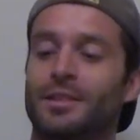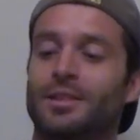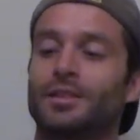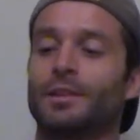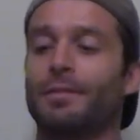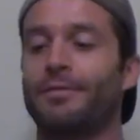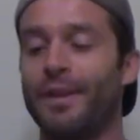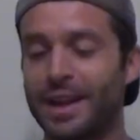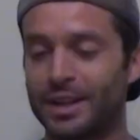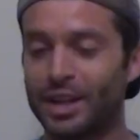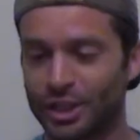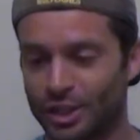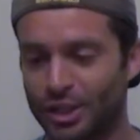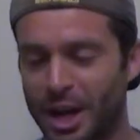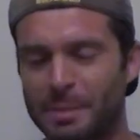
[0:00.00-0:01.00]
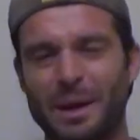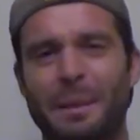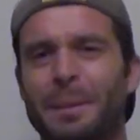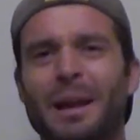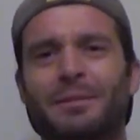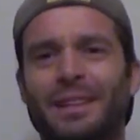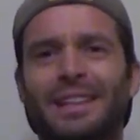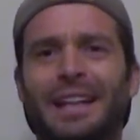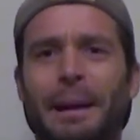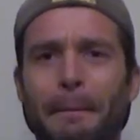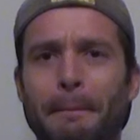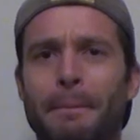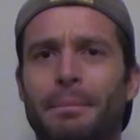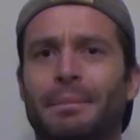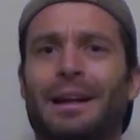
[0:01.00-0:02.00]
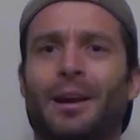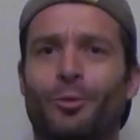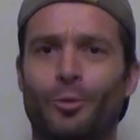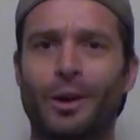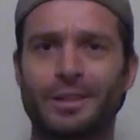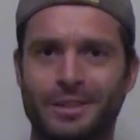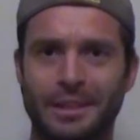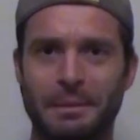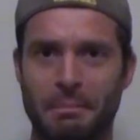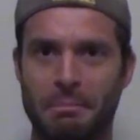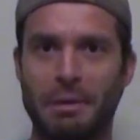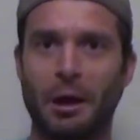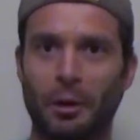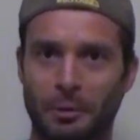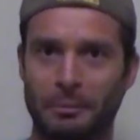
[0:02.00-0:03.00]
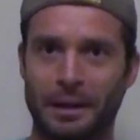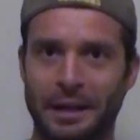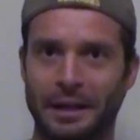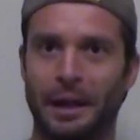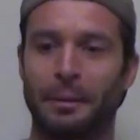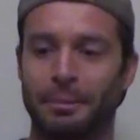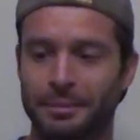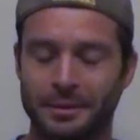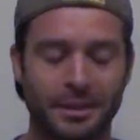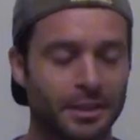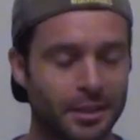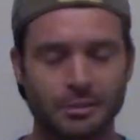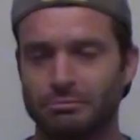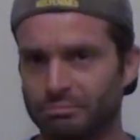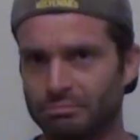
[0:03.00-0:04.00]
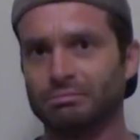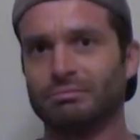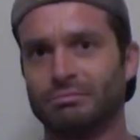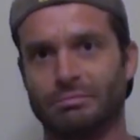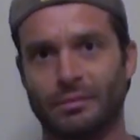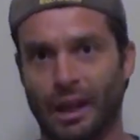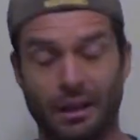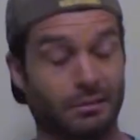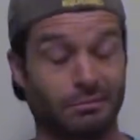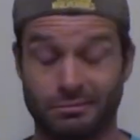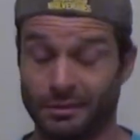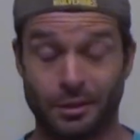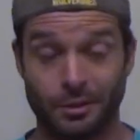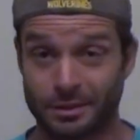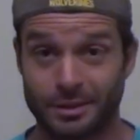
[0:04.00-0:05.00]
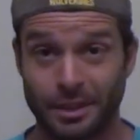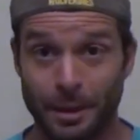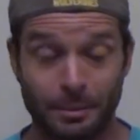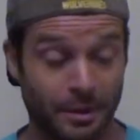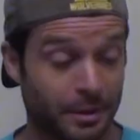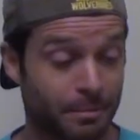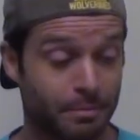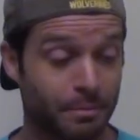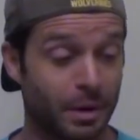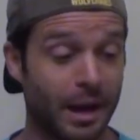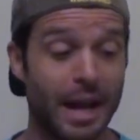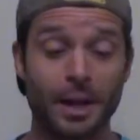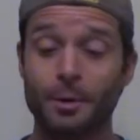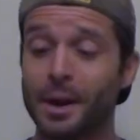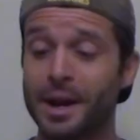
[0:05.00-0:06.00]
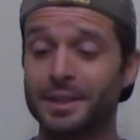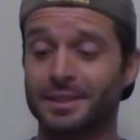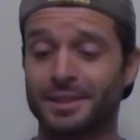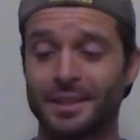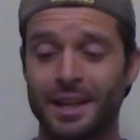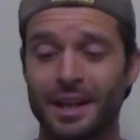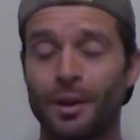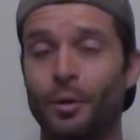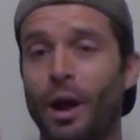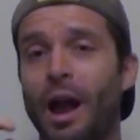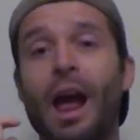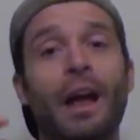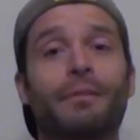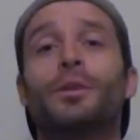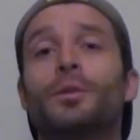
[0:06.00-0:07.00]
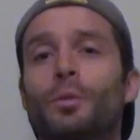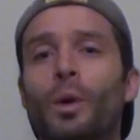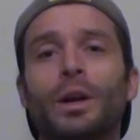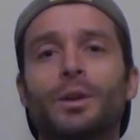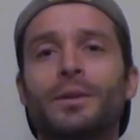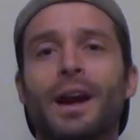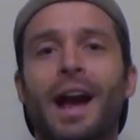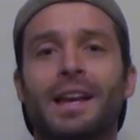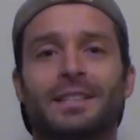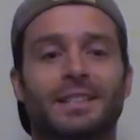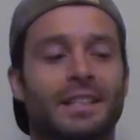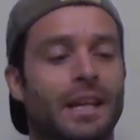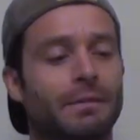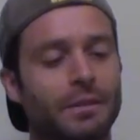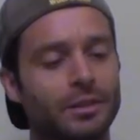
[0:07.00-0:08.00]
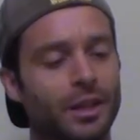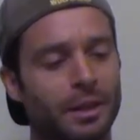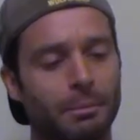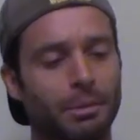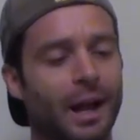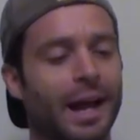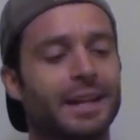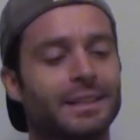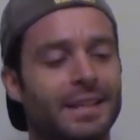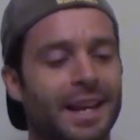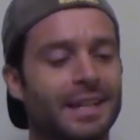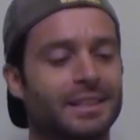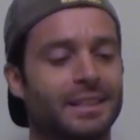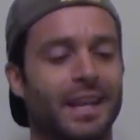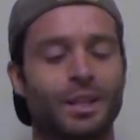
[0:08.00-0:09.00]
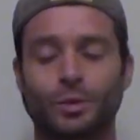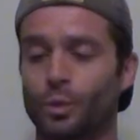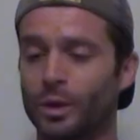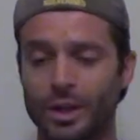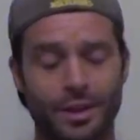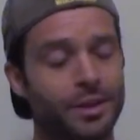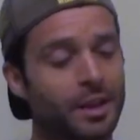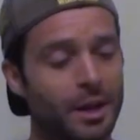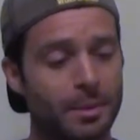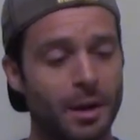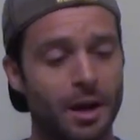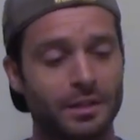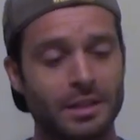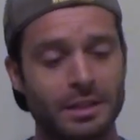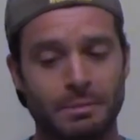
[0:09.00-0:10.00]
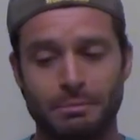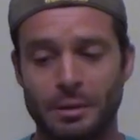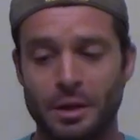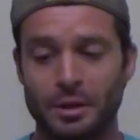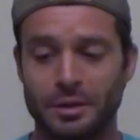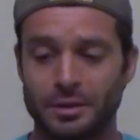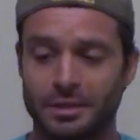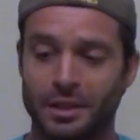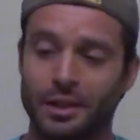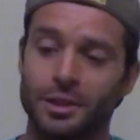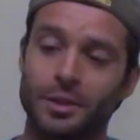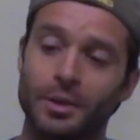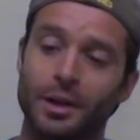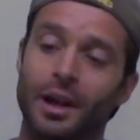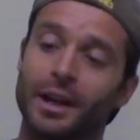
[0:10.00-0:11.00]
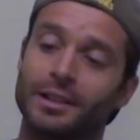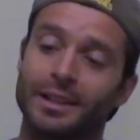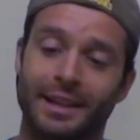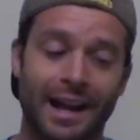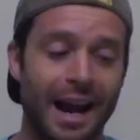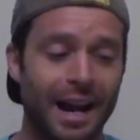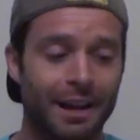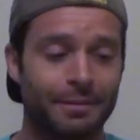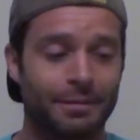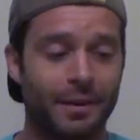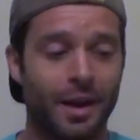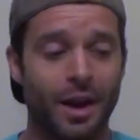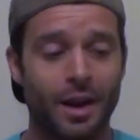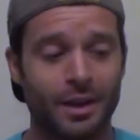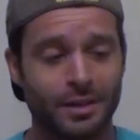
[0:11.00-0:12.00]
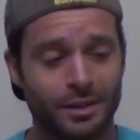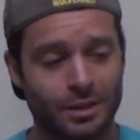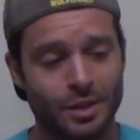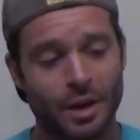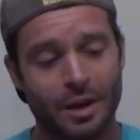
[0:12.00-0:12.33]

the defending champion. I'm gonna have to get like a like a wrestling belt made up or something. But anyways, have you? What do you guys think? Have you done a blind taste test? What do you think about these beers? Are you a Tecate fan? Do